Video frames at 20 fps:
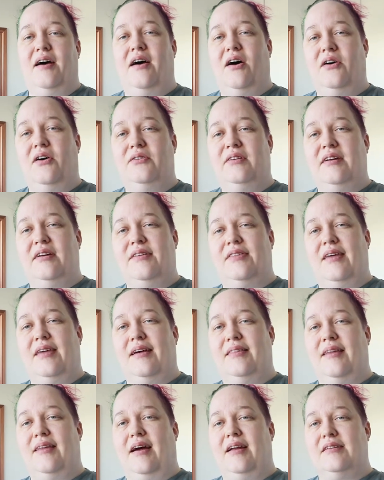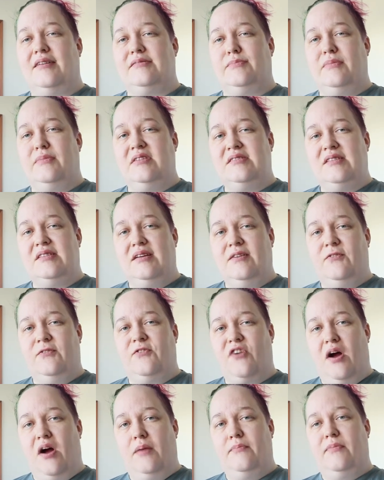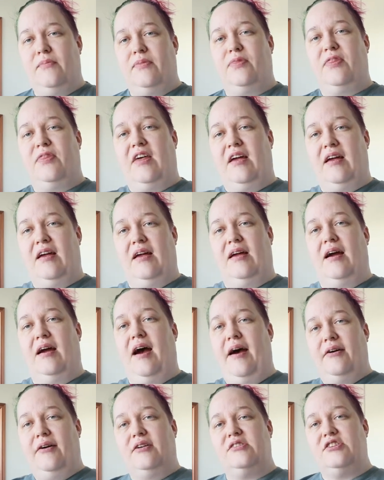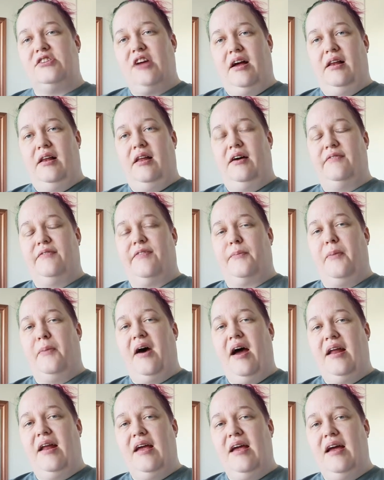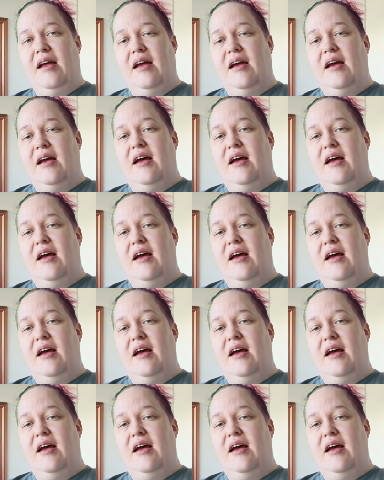Only thing that is missing from the outer shell of the body